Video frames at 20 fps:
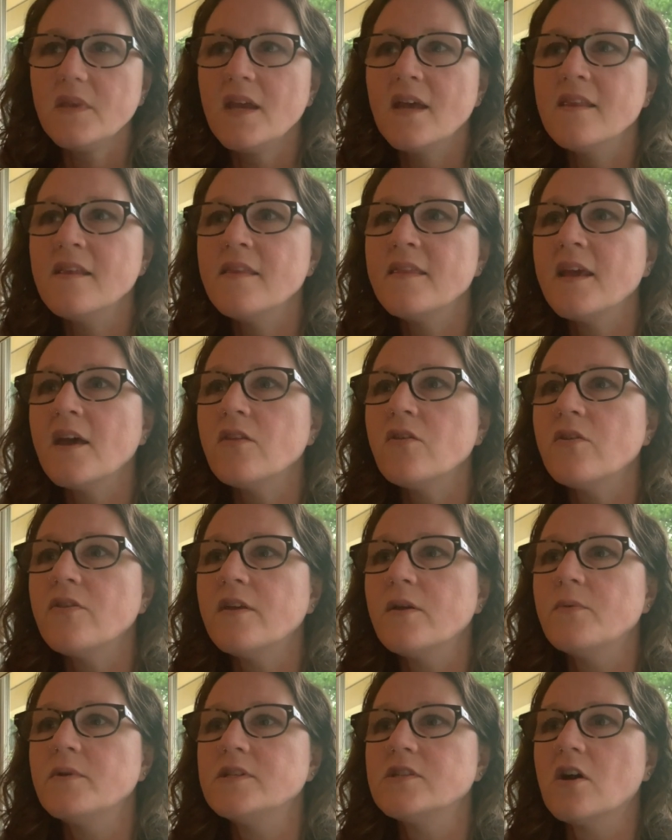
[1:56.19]
And then the other
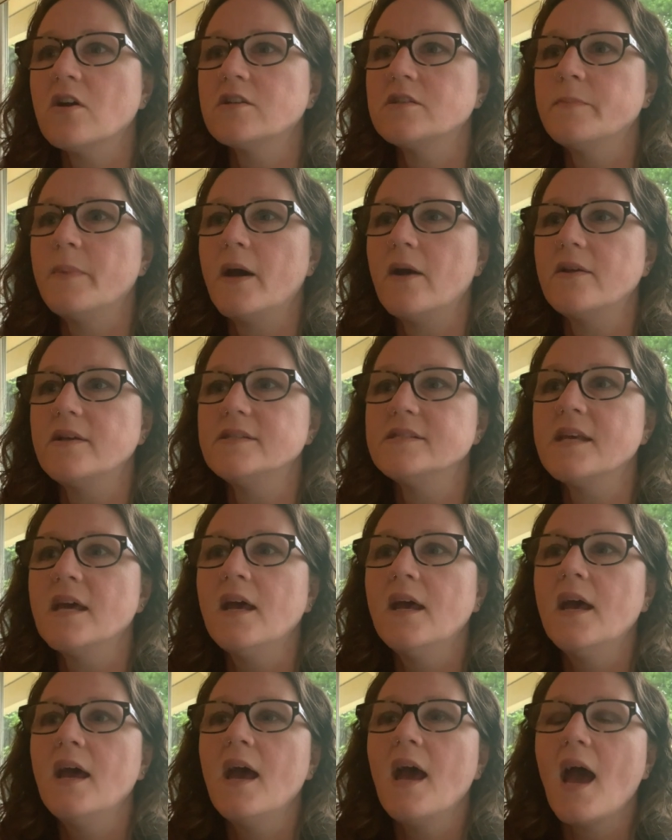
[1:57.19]
thing we talked about is,
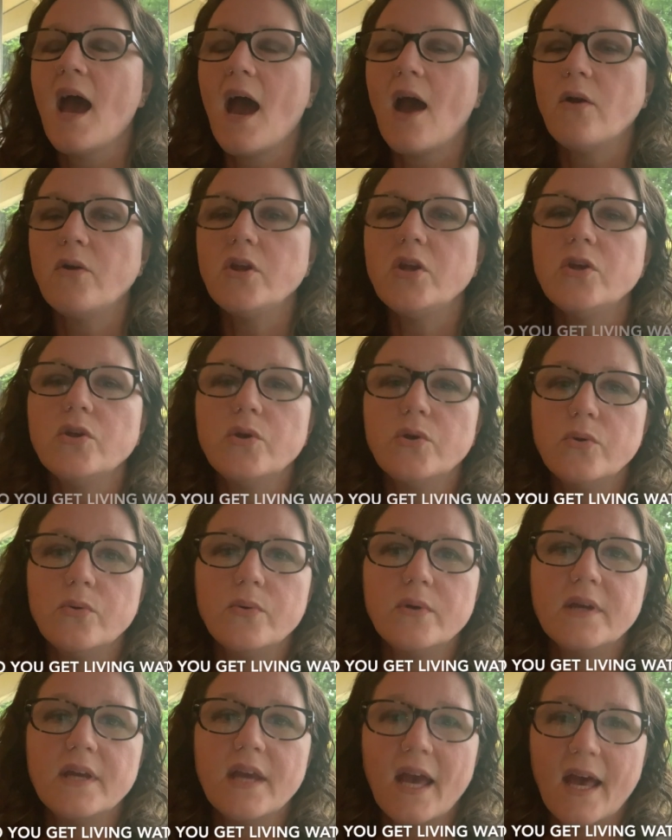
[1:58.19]
how do
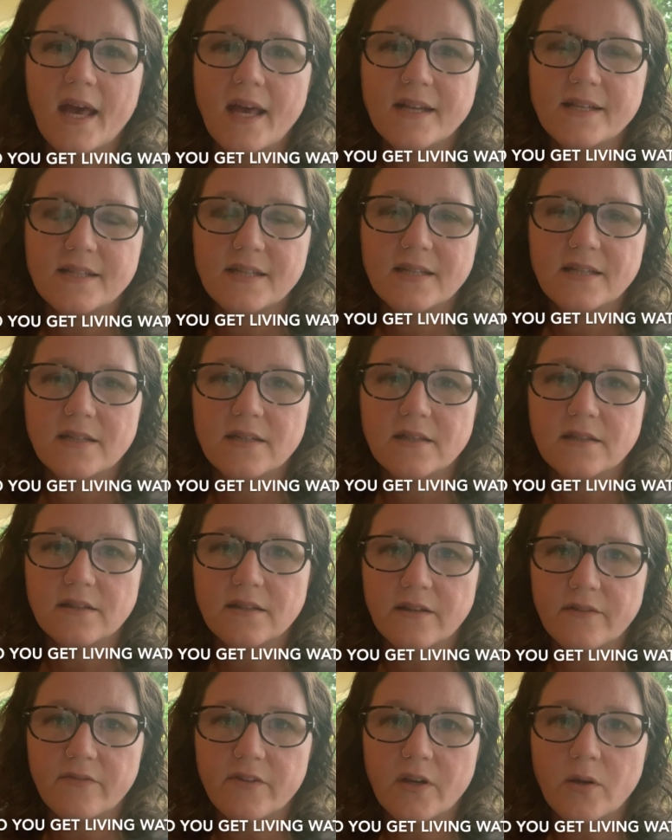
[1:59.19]
you get
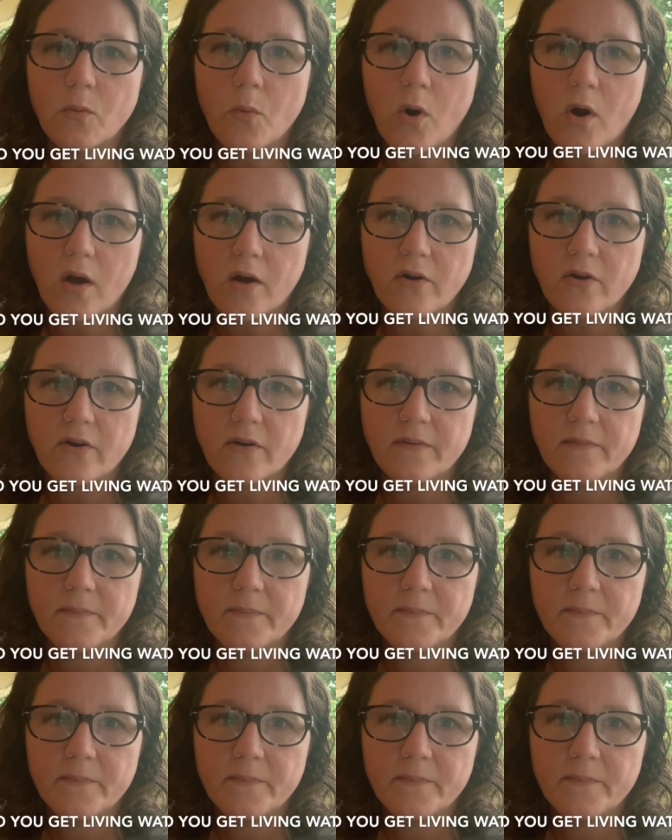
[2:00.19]
living water?